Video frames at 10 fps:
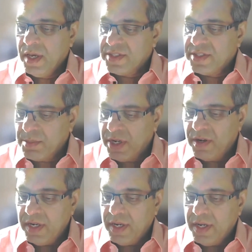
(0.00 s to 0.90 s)

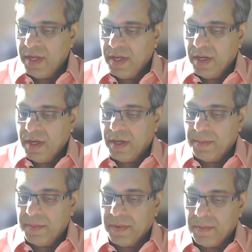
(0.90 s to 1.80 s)
Similarly,
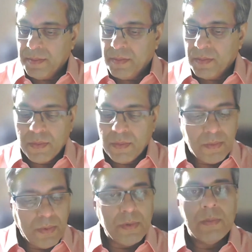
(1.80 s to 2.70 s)

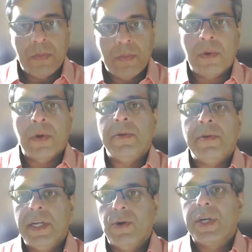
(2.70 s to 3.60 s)

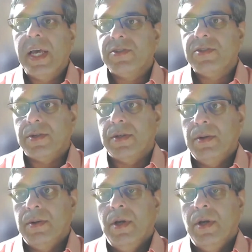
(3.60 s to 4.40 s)
data on cancer.